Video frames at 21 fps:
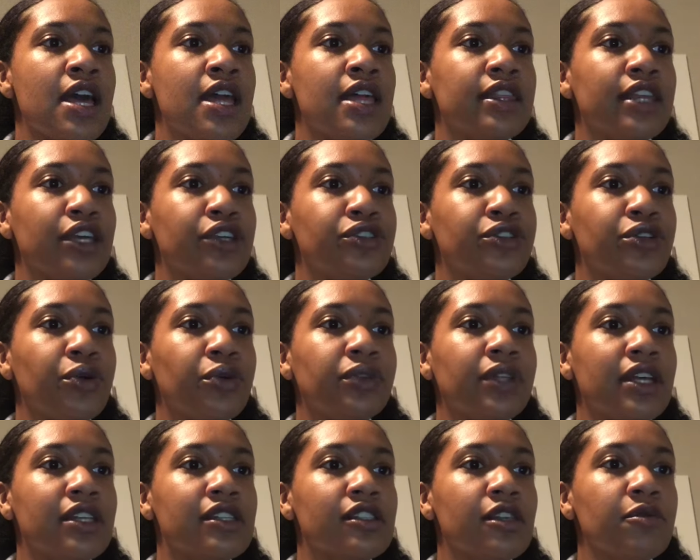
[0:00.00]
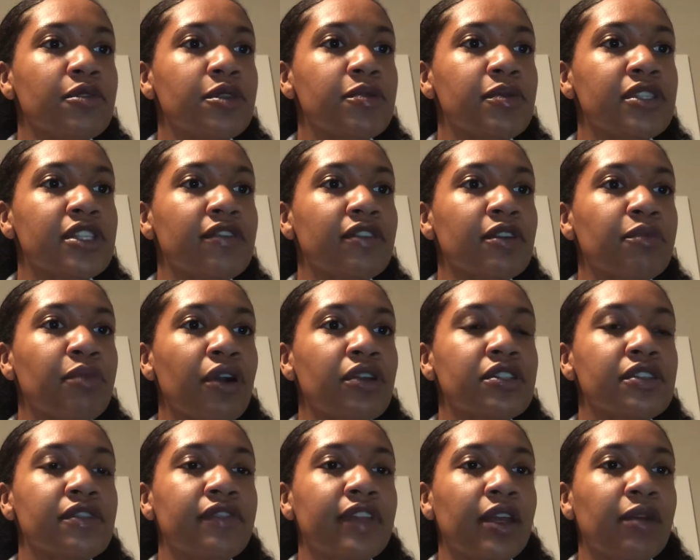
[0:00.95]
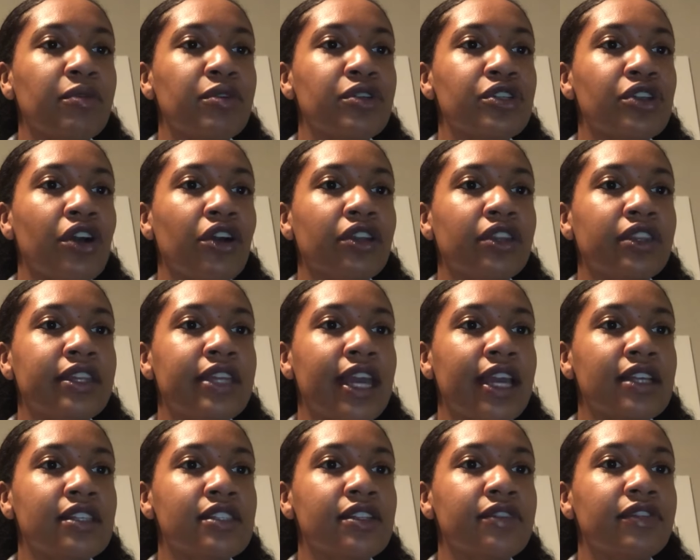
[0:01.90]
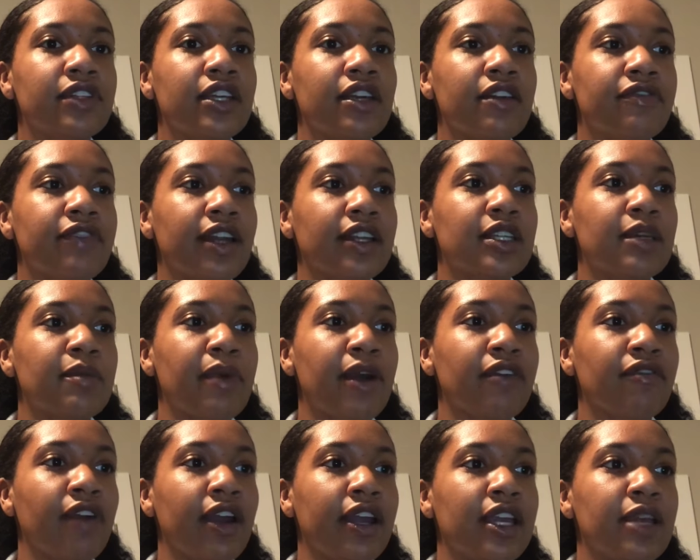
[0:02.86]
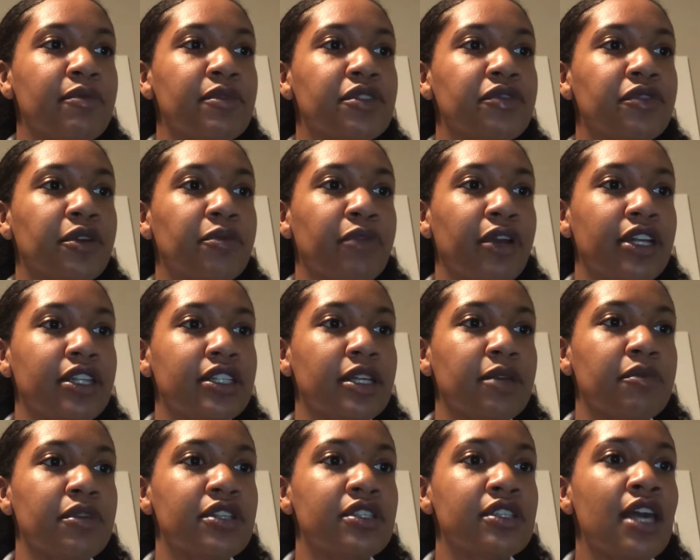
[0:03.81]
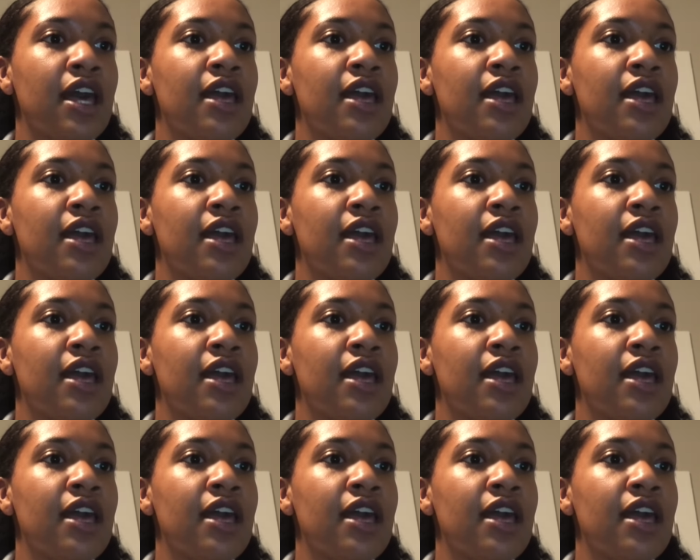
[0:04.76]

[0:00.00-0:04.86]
that showed that some specific parts of language are negatively affected by right hemisphere brain damage.